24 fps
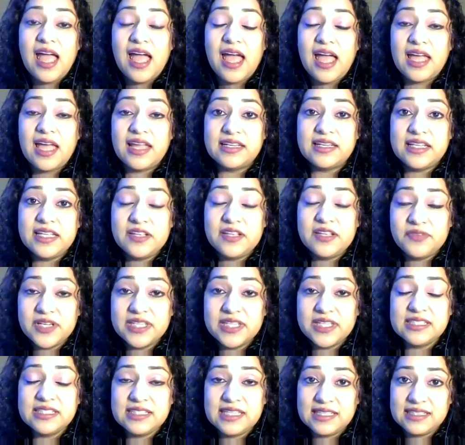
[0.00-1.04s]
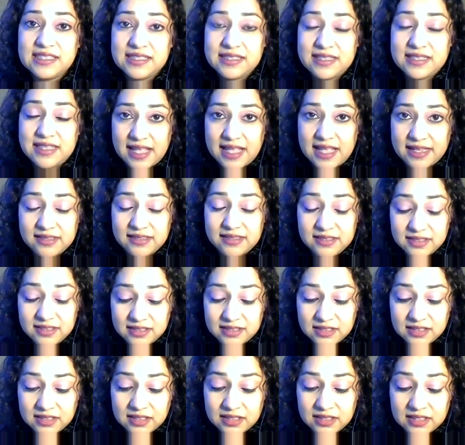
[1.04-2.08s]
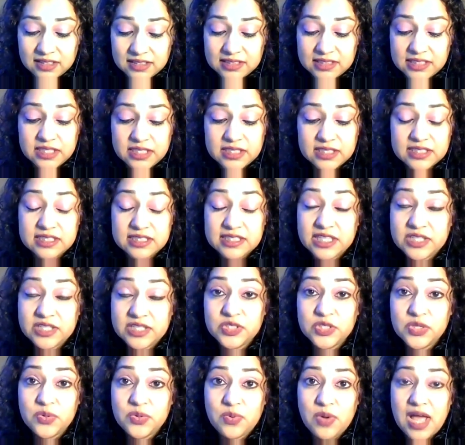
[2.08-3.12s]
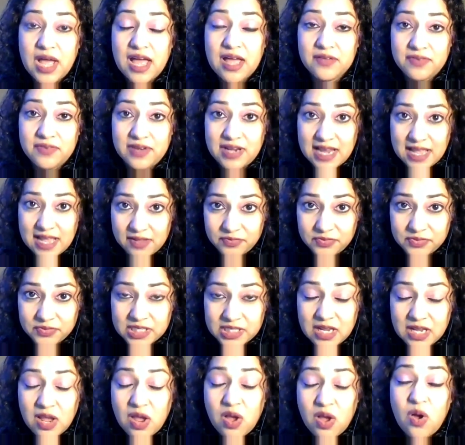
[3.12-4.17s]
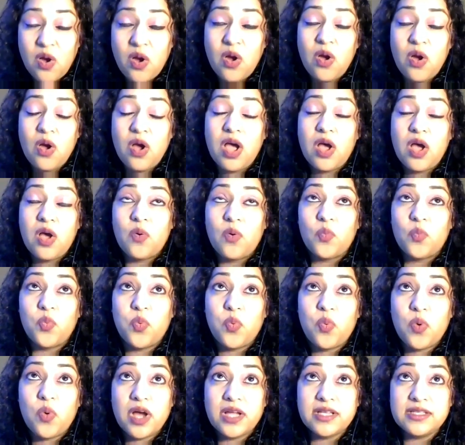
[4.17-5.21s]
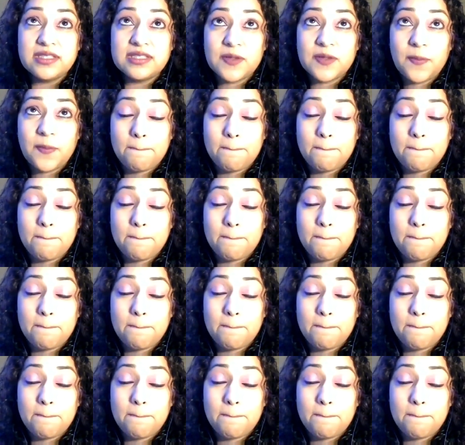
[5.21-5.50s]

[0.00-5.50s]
And even since then, since you have left, what